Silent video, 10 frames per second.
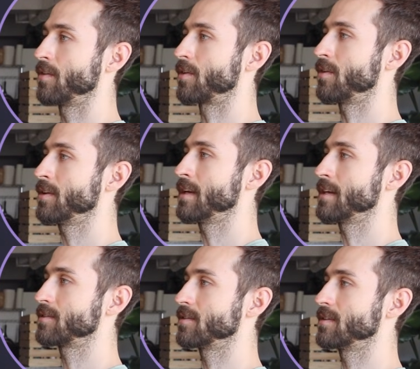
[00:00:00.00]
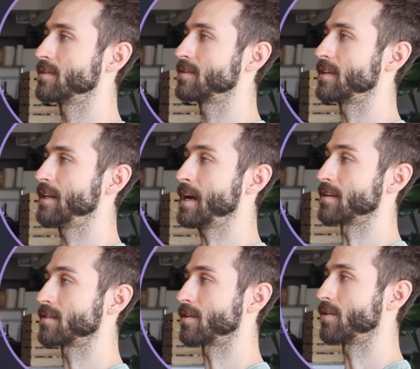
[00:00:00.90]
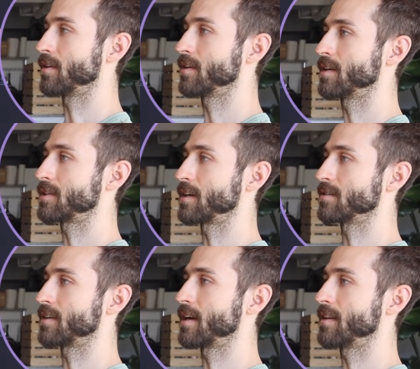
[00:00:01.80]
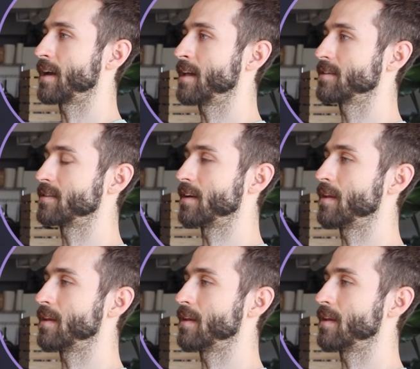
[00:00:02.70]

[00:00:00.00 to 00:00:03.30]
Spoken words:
The golden answer is yes, according to the Hitchhiker's Guide to the Galaxy.